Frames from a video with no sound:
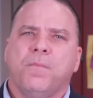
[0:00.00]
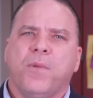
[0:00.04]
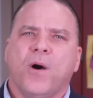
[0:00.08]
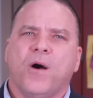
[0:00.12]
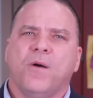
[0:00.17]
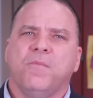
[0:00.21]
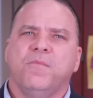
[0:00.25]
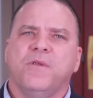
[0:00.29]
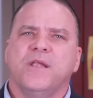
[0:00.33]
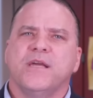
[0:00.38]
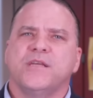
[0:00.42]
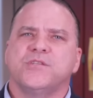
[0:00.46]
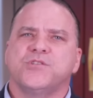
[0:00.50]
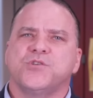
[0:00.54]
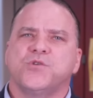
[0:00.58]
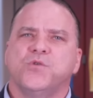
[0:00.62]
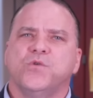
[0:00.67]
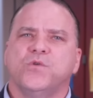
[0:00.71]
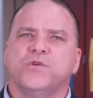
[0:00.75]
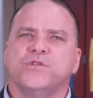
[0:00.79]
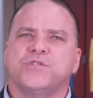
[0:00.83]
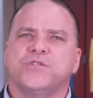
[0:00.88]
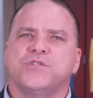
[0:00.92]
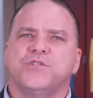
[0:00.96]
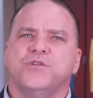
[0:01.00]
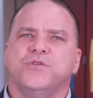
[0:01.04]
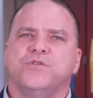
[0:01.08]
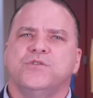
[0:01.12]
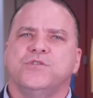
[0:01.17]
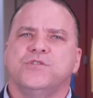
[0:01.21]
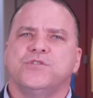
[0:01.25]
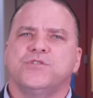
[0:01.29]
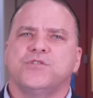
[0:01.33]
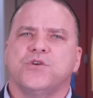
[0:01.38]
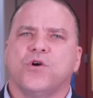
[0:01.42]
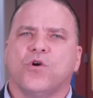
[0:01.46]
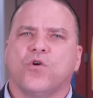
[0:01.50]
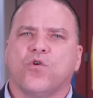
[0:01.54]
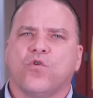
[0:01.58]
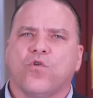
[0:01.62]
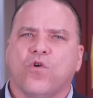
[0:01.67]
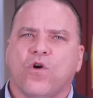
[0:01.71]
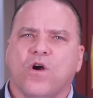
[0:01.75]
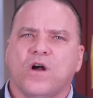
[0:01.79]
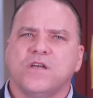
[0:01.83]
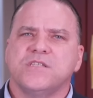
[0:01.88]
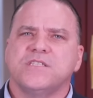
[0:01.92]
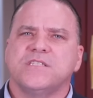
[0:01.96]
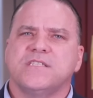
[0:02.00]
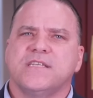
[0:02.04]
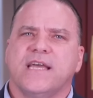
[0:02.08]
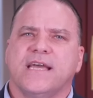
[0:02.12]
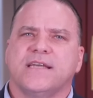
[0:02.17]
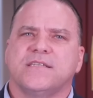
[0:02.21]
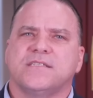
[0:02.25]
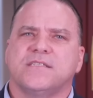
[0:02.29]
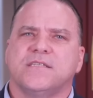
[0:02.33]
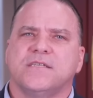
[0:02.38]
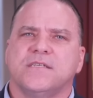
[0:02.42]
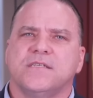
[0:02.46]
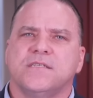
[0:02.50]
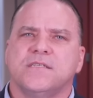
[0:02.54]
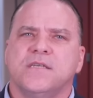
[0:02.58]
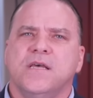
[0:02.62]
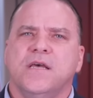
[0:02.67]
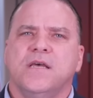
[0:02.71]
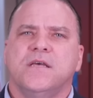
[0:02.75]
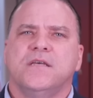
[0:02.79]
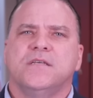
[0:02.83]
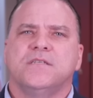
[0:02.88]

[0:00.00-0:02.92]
public school students across Texas